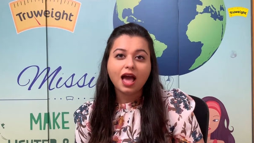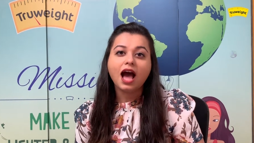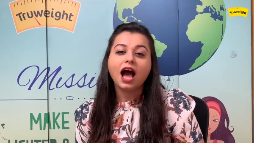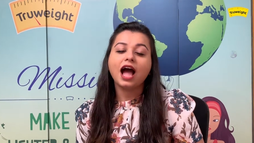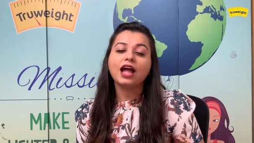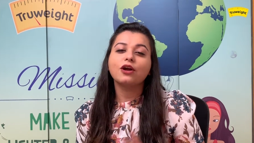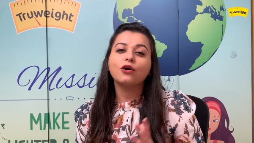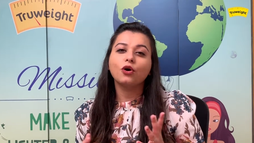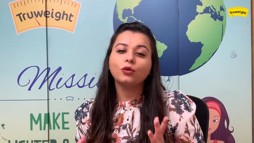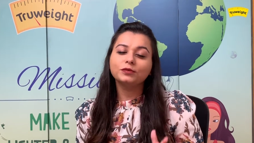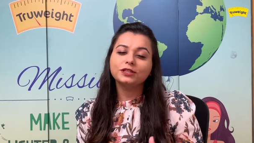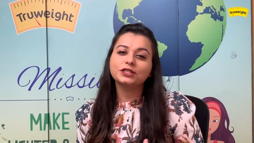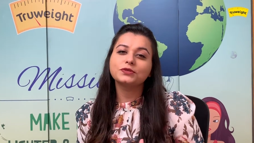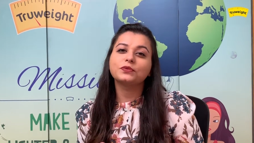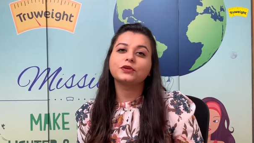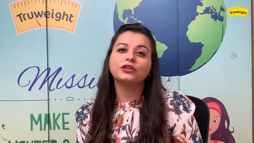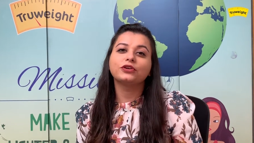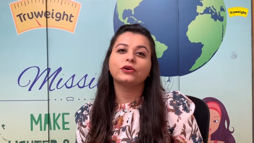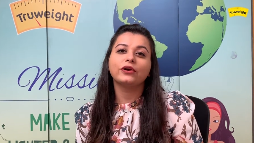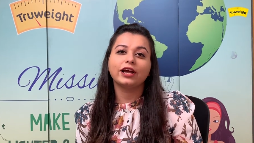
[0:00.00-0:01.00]
I hope this
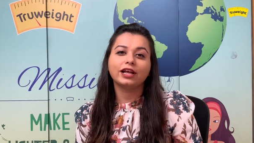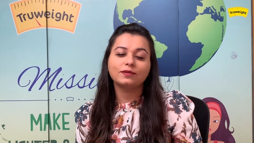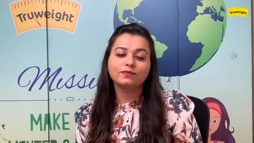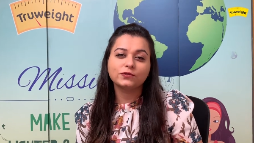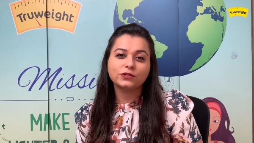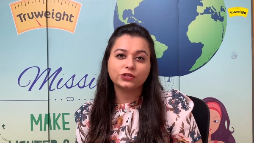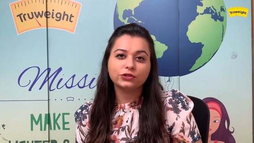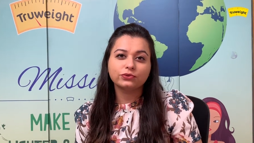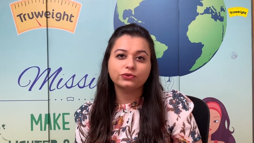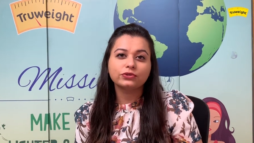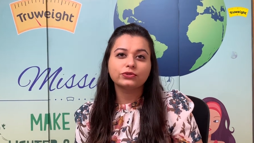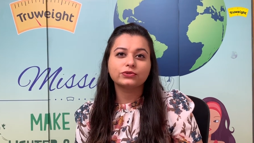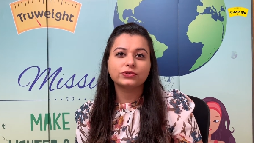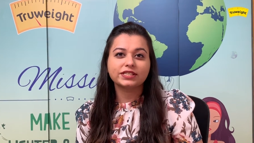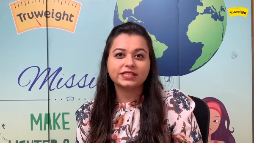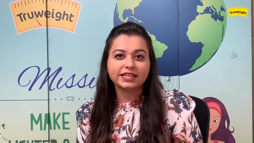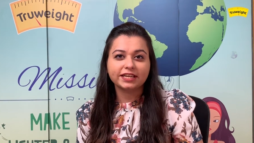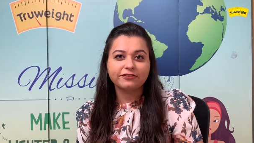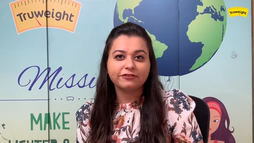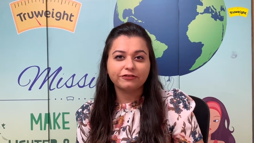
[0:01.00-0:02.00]
video helps you to
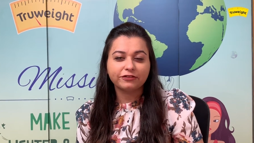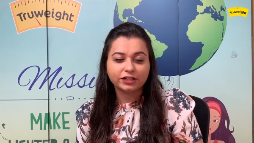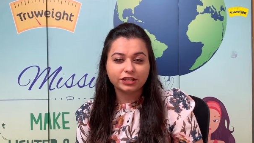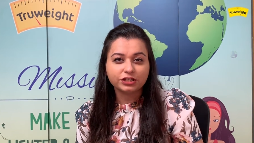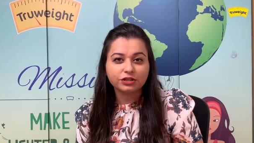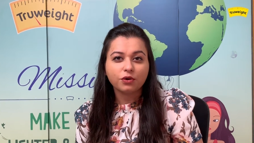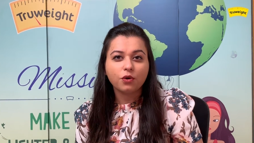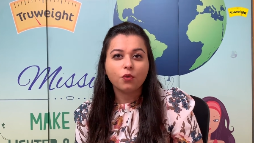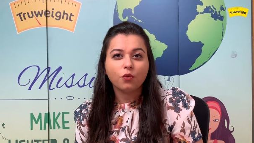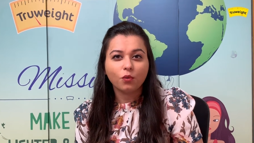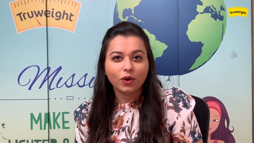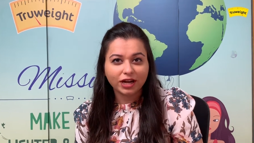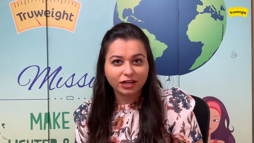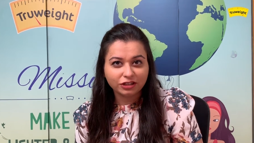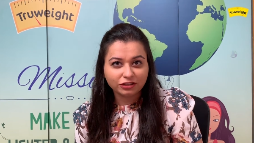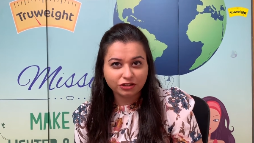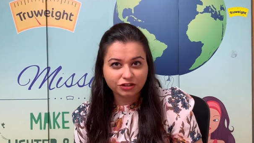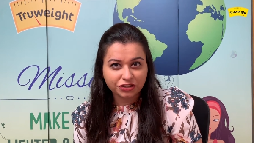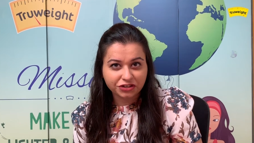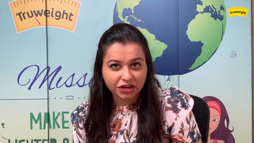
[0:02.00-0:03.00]
stay fit while
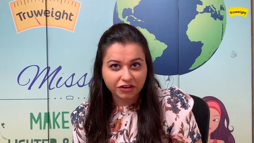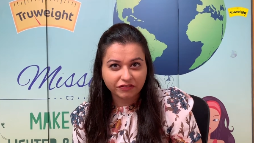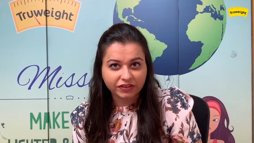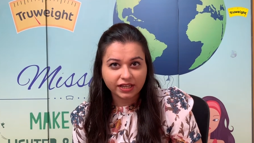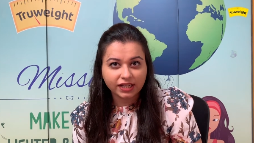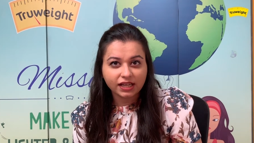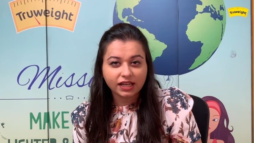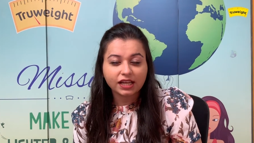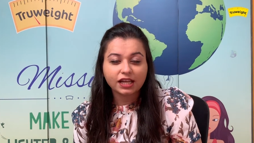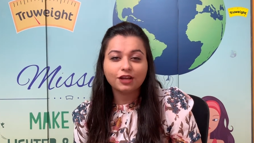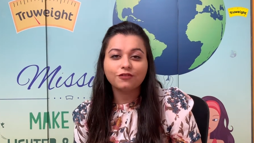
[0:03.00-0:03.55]
you're traveling.